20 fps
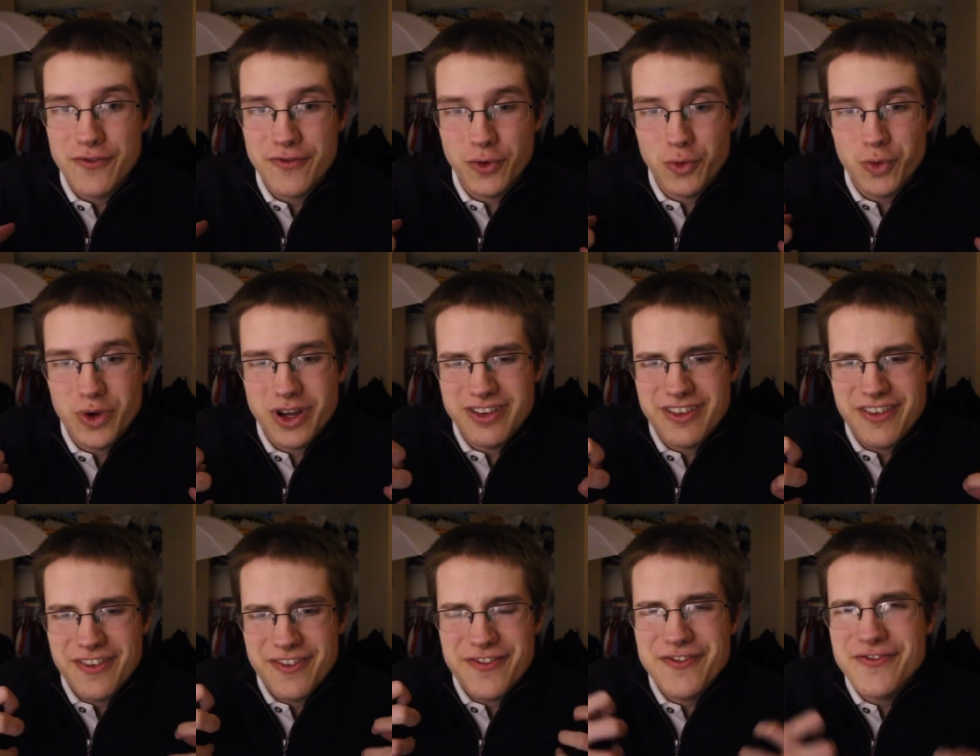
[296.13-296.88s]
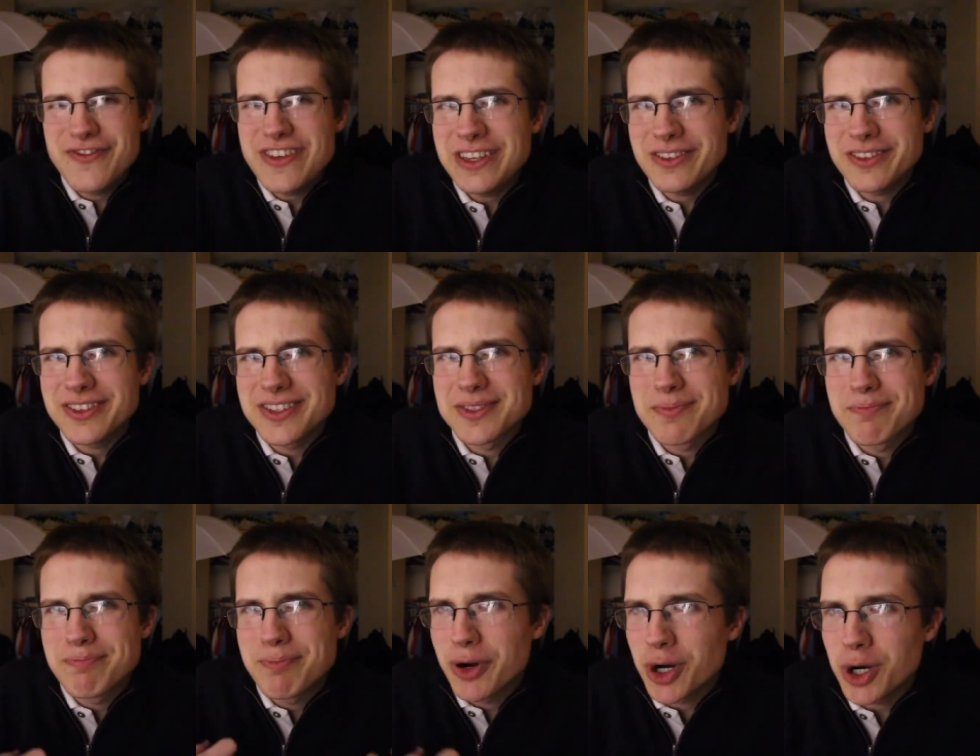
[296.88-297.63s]
for what feels
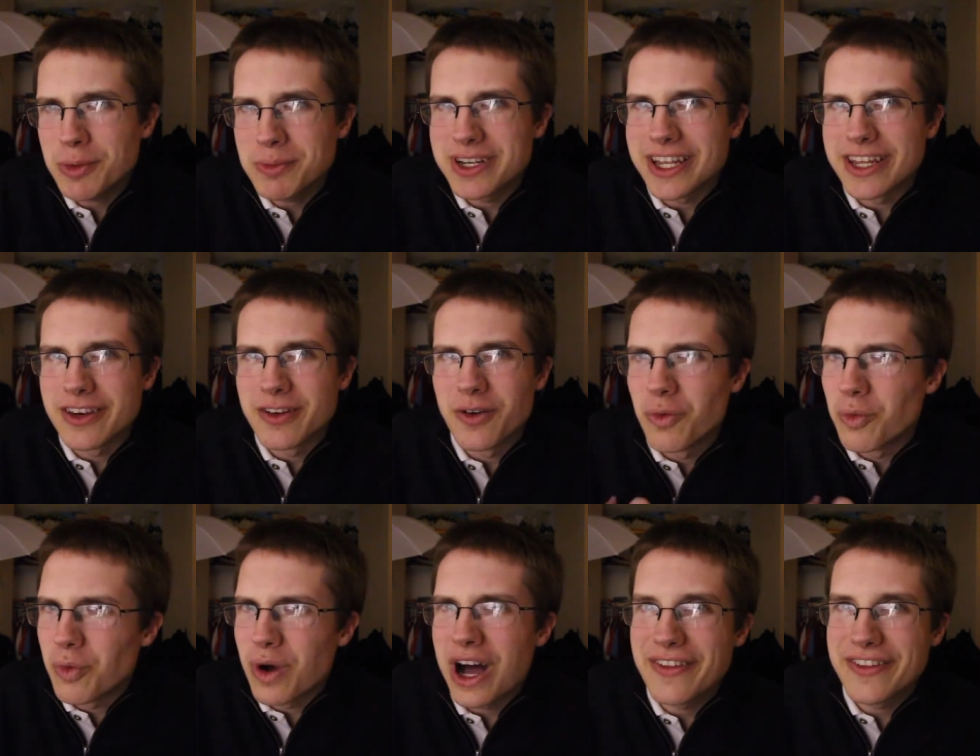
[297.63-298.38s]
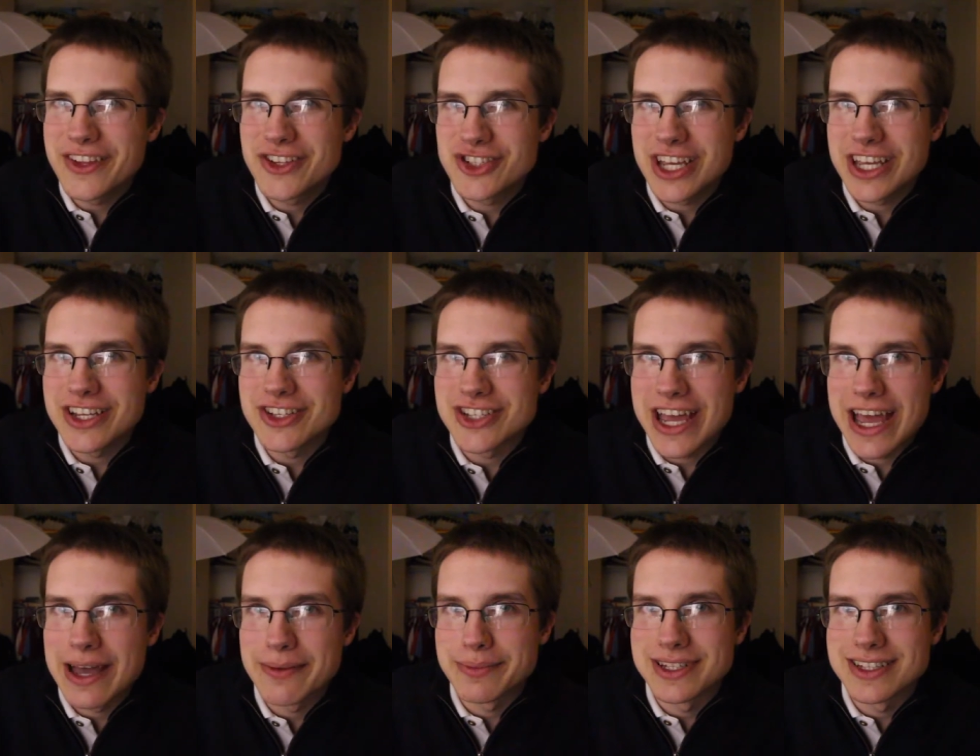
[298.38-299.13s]
permanent while the change
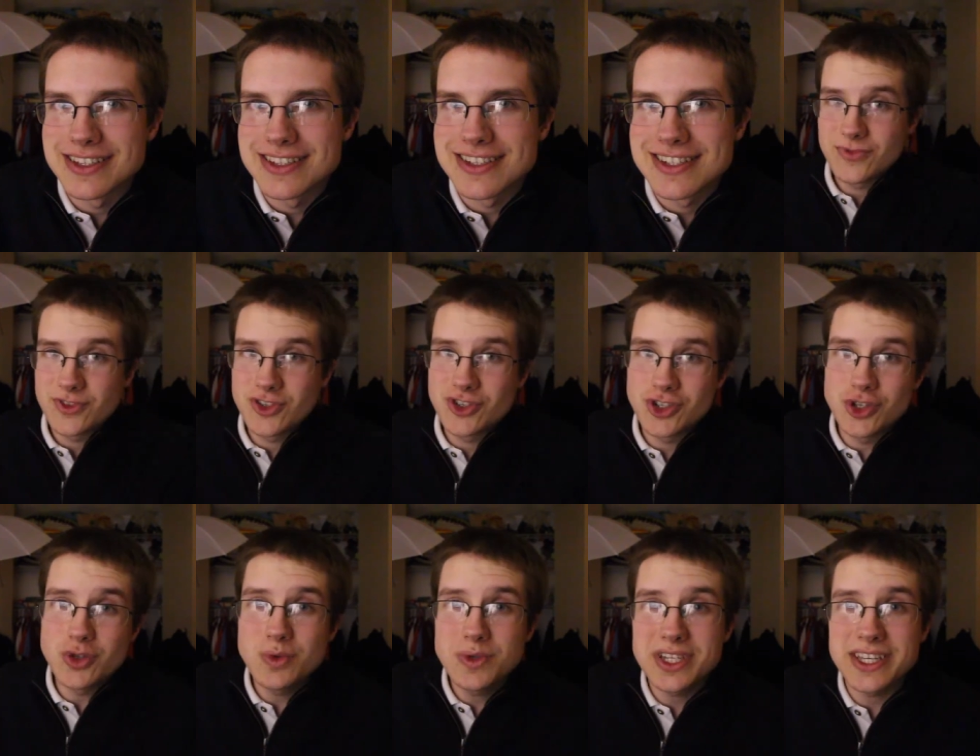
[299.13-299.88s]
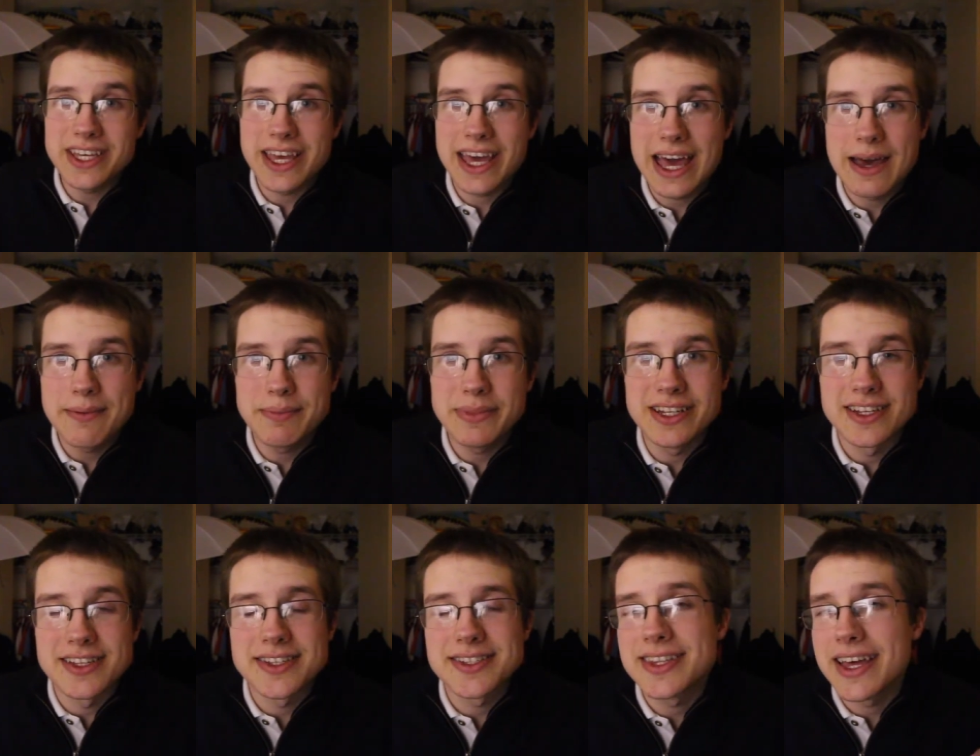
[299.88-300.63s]
happens. Choosing
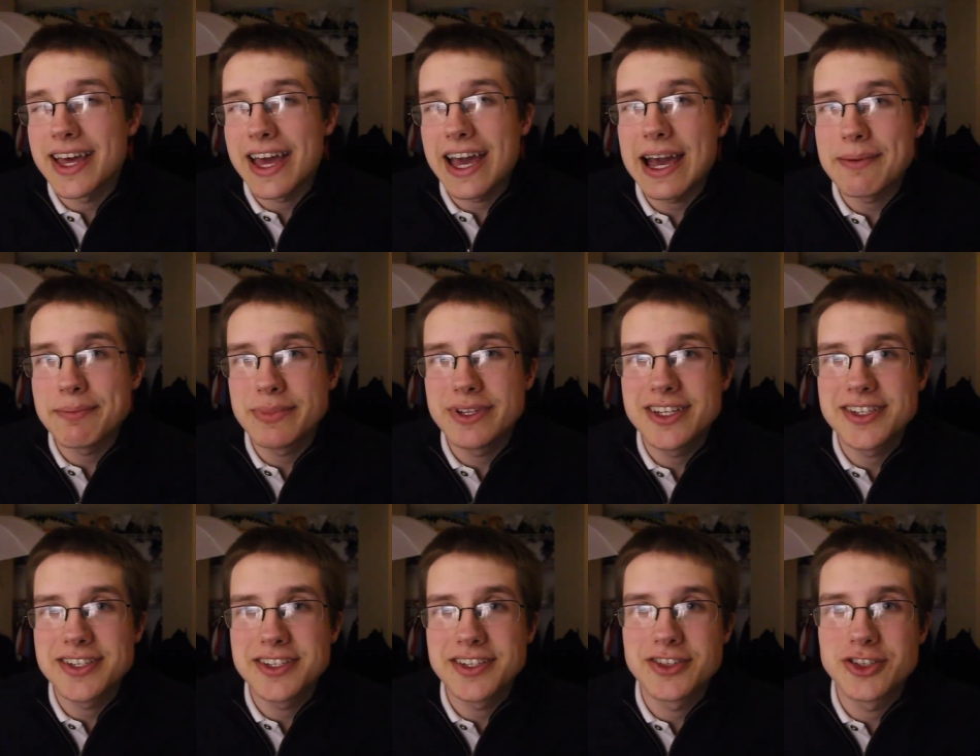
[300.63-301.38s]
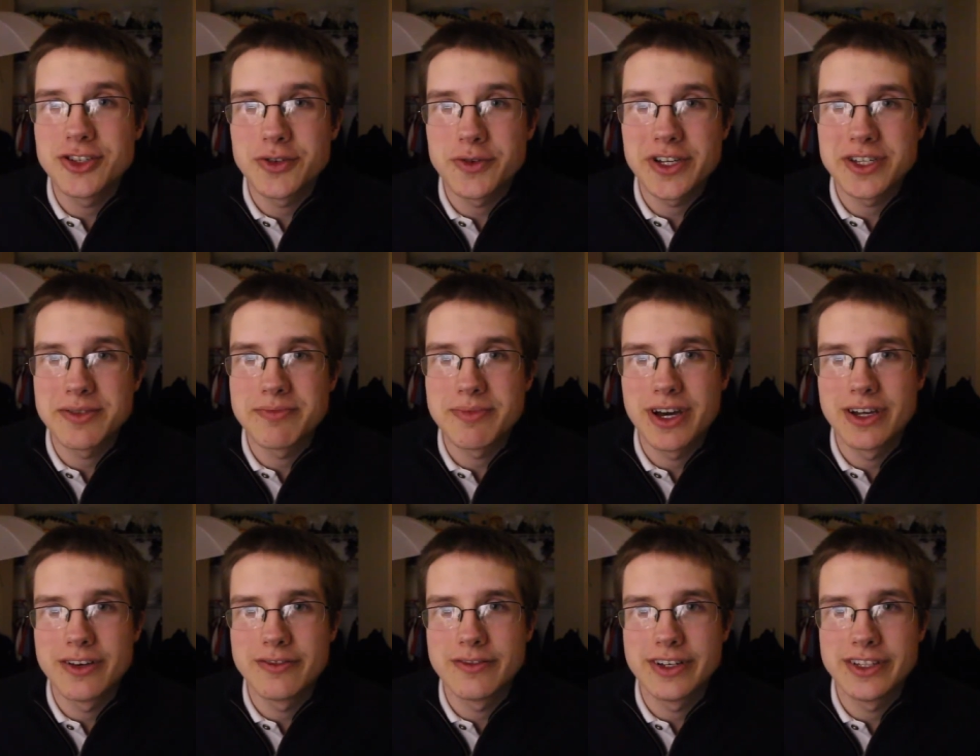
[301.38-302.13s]
happiness, the happiness is a choice
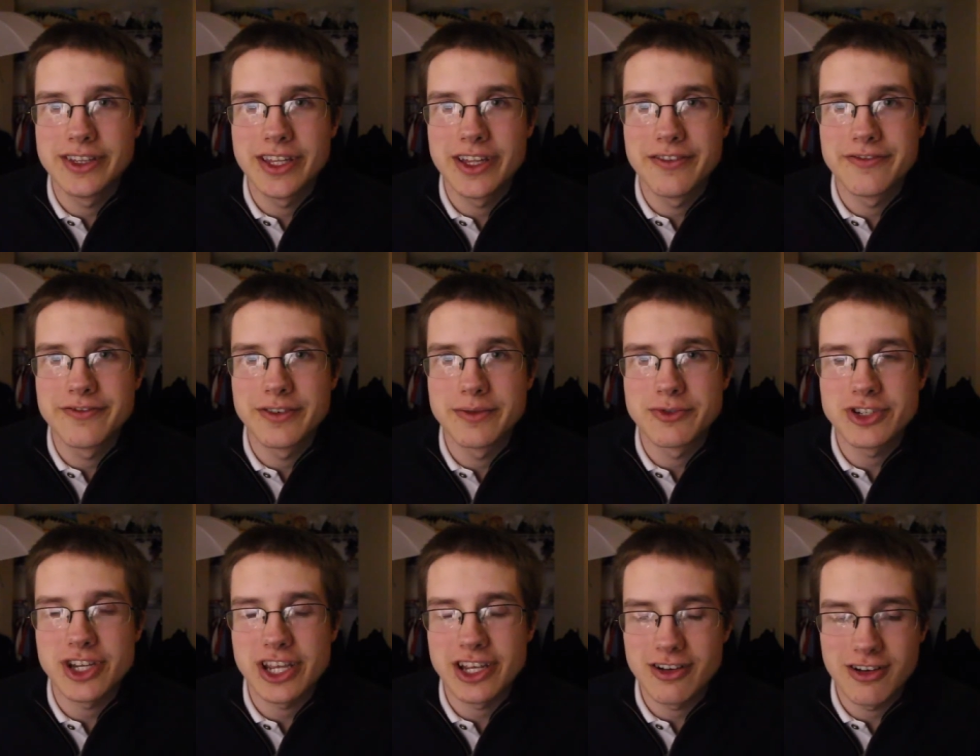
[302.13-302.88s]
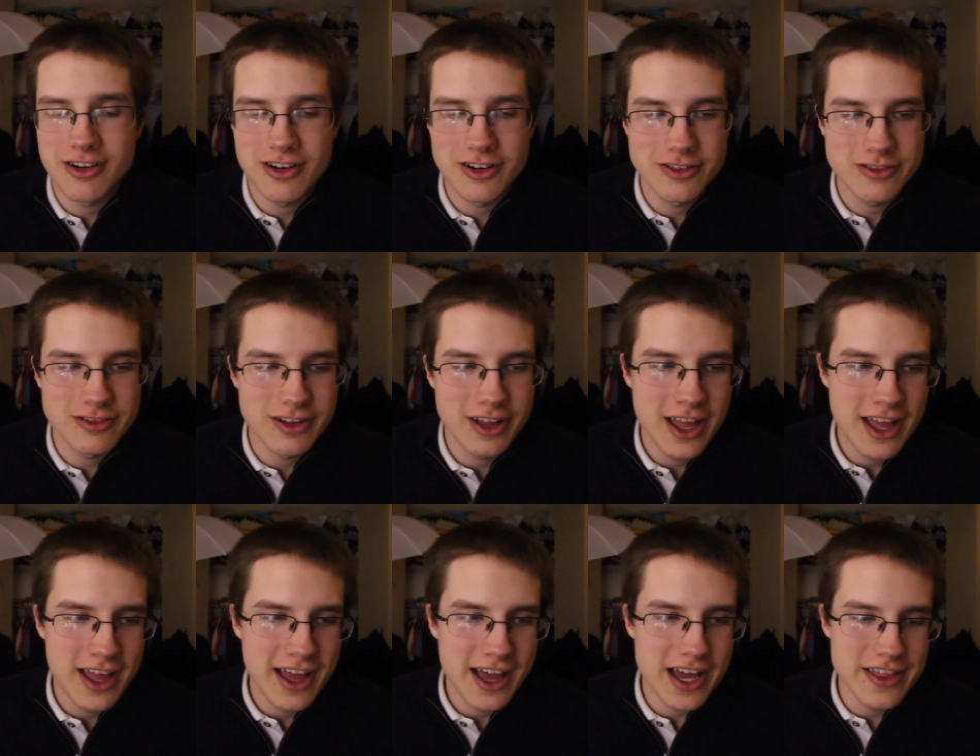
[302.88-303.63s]
model I love from Shea Carl,
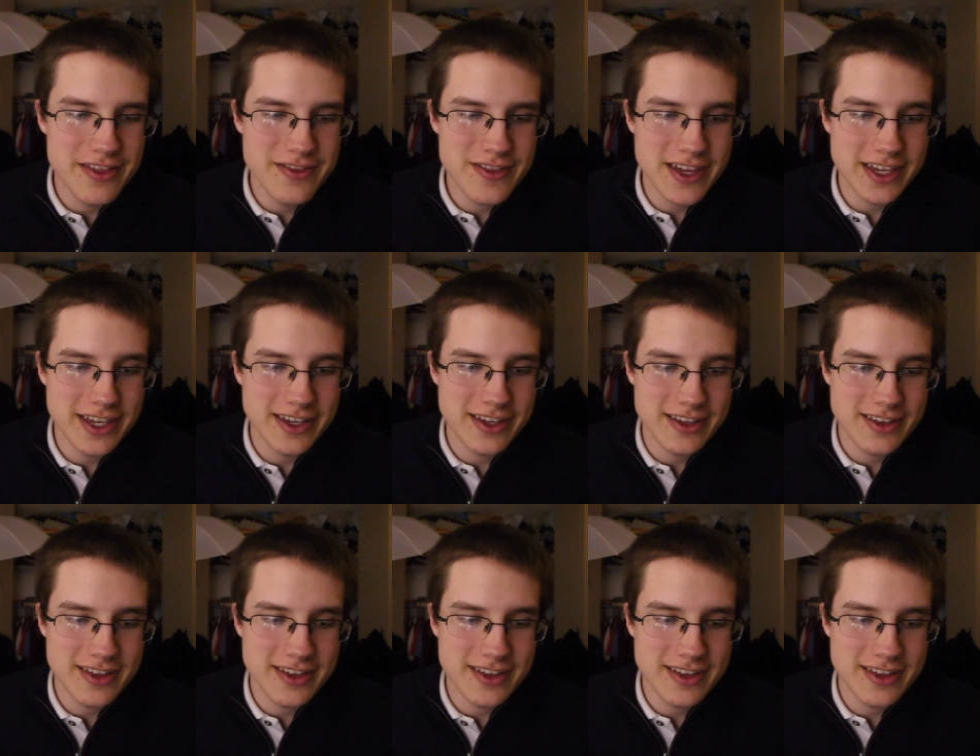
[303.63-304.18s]
I think,